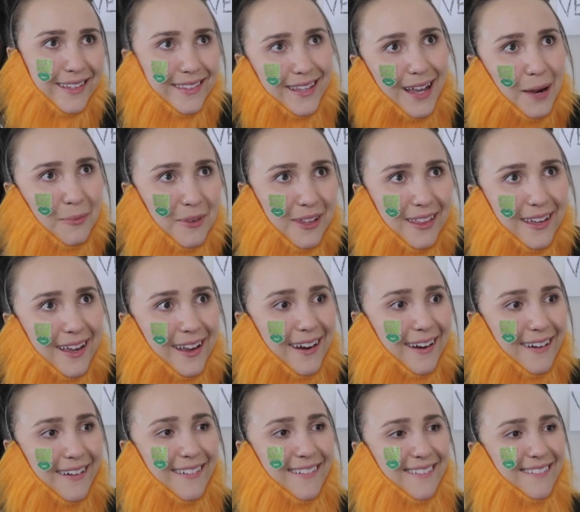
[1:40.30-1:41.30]
this time of the year?
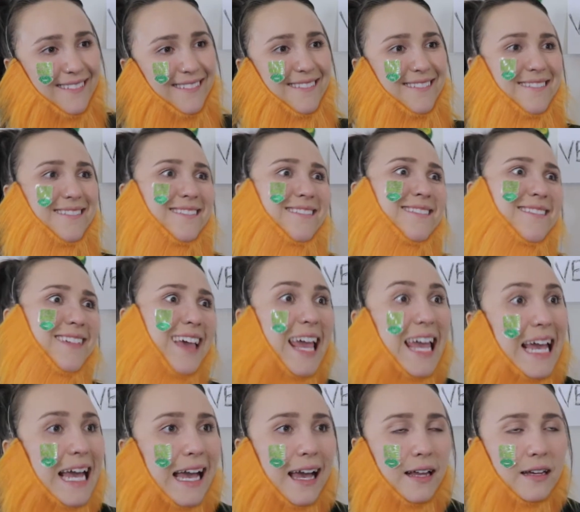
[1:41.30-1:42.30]

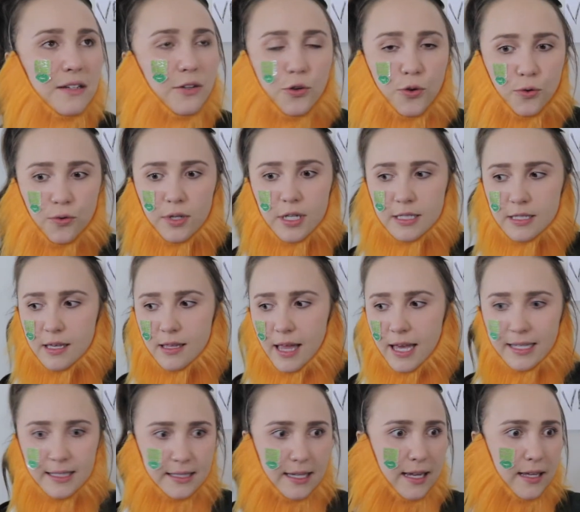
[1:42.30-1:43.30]
And who doesn't
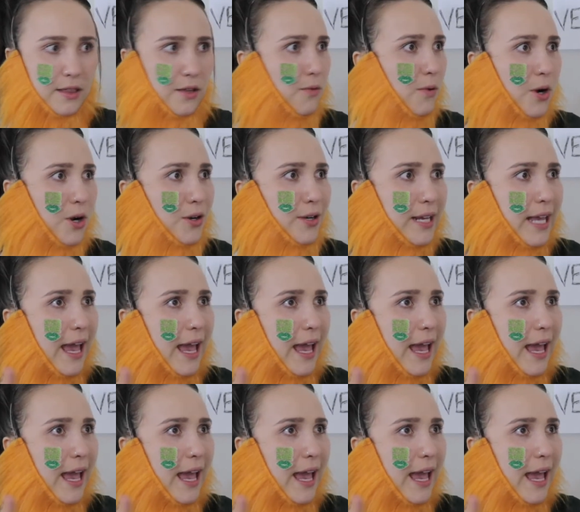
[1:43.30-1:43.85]
like saying the word